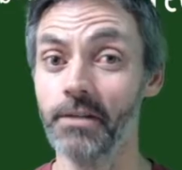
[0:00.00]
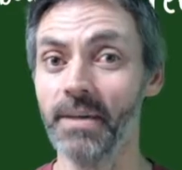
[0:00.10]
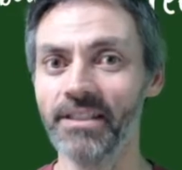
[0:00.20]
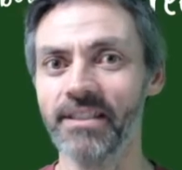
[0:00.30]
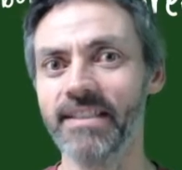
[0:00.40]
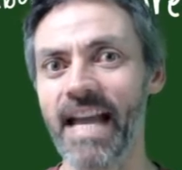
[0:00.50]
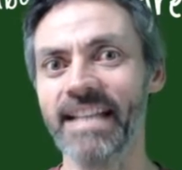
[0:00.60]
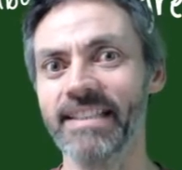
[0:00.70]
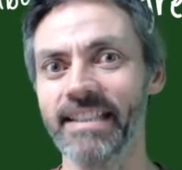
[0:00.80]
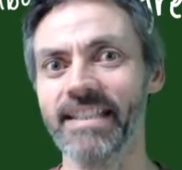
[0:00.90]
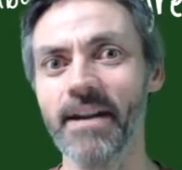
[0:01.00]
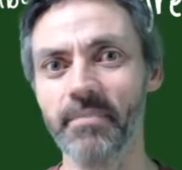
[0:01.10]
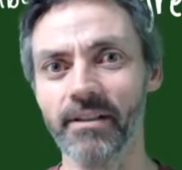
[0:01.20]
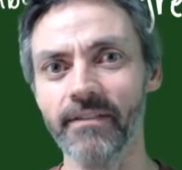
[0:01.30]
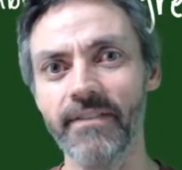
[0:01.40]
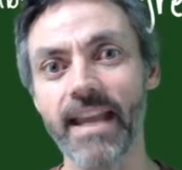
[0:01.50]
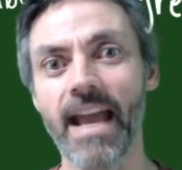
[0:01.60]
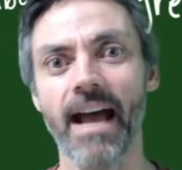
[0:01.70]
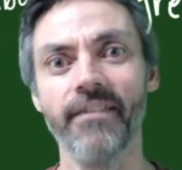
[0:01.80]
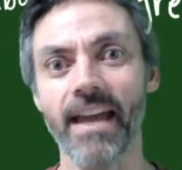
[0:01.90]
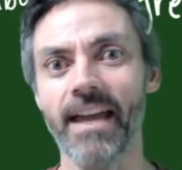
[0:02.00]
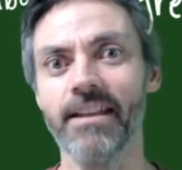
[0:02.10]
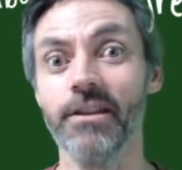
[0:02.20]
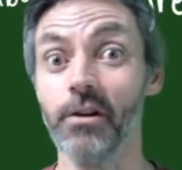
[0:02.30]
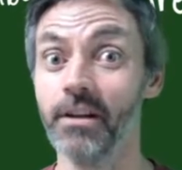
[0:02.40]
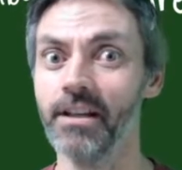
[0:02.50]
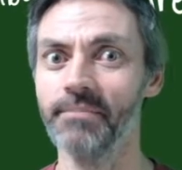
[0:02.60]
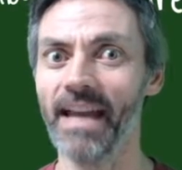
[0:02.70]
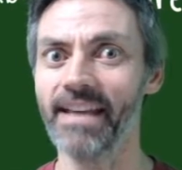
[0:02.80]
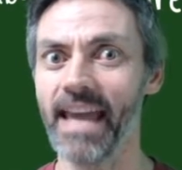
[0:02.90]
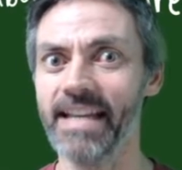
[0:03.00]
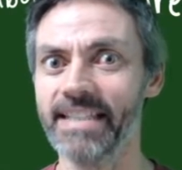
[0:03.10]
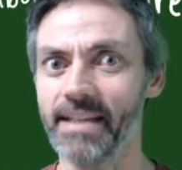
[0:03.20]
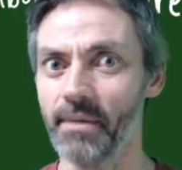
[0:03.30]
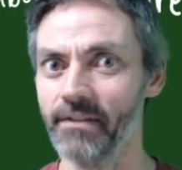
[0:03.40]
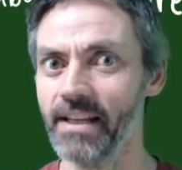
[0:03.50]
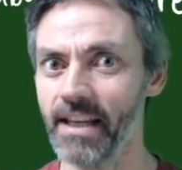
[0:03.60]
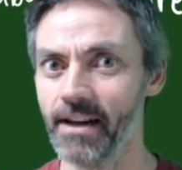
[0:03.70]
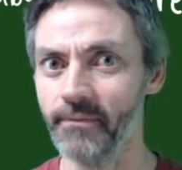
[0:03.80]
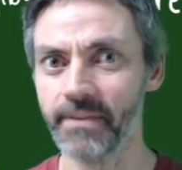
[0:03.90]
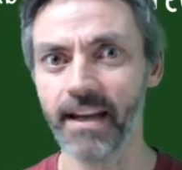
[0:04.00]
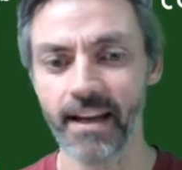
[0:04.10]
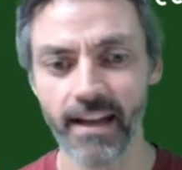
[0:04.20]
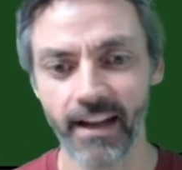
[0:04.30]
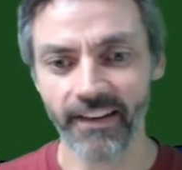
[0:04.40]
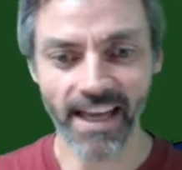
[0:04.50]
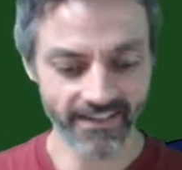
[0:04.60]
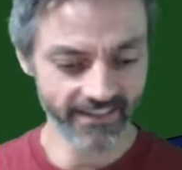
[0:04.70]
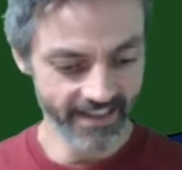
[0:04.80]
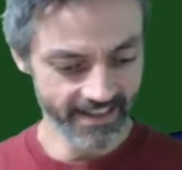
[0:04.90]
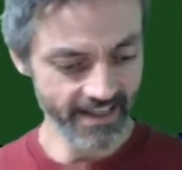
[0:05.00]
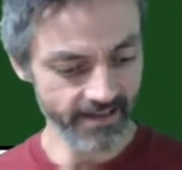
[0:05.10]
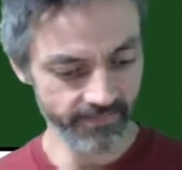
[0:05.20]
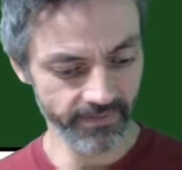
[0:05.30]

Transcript: pictures as an example, and then you're going to make a similar video. Okay, so,